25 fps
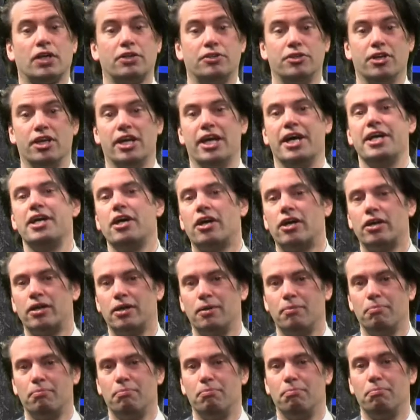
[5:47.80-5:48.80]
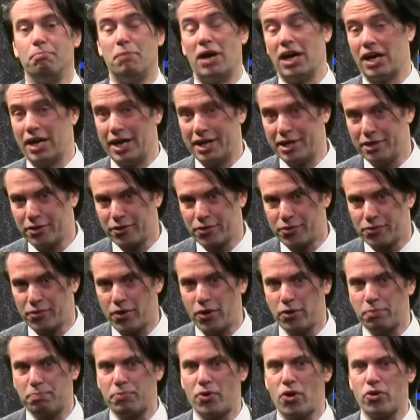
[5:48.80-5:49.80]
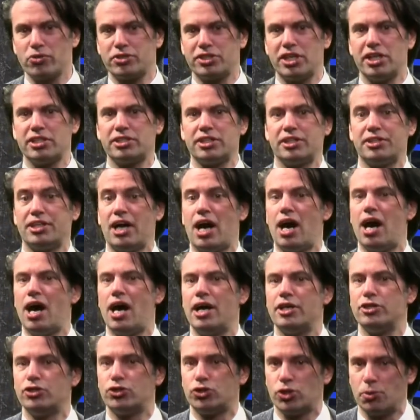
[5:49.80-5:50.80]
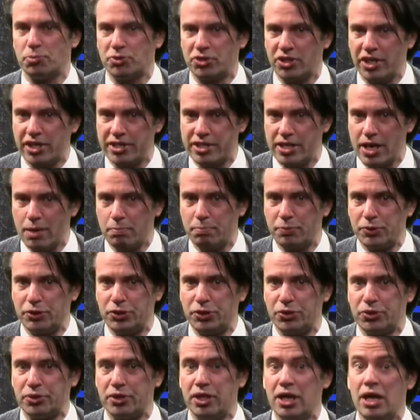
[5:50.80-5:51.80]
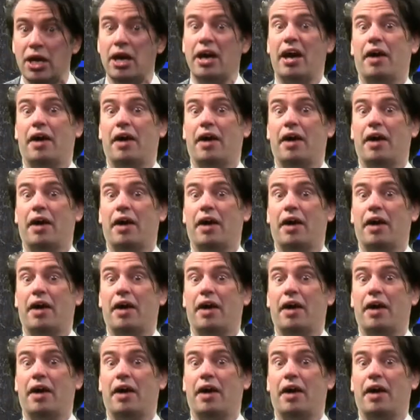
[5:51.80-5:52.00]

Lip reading: The layer-by-layer growth process and the high substrate temperature